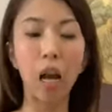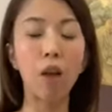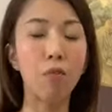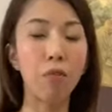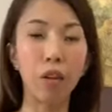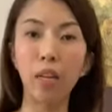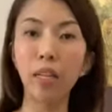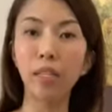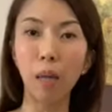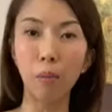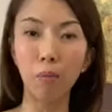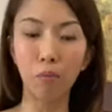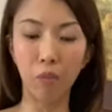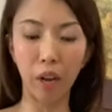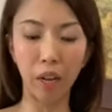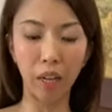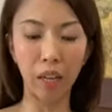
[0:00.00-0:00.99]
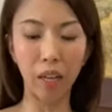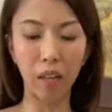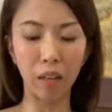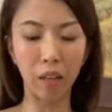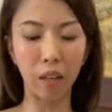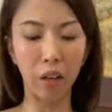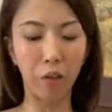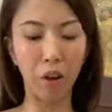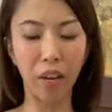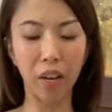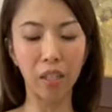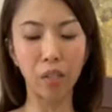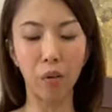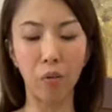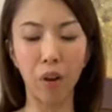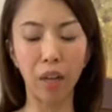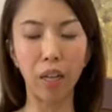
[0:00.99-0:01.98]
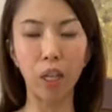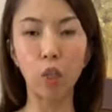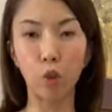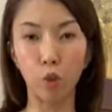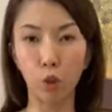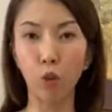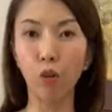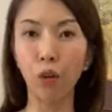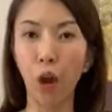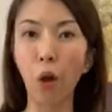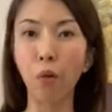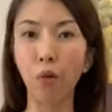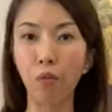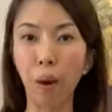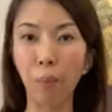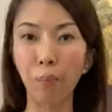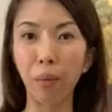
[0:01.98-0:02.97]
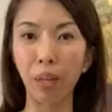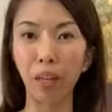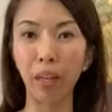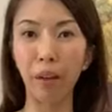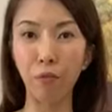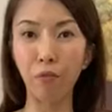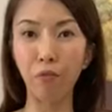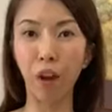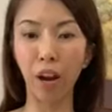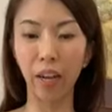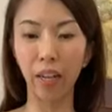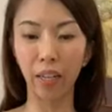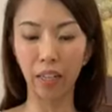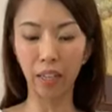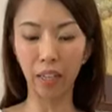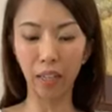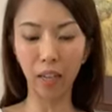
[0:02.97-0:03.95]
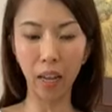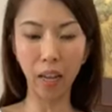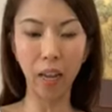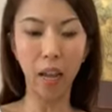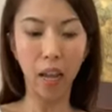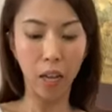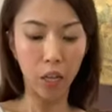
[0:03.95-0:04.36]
I have already some ready ingredients already, so show you how you wrap it and fry it. Okay.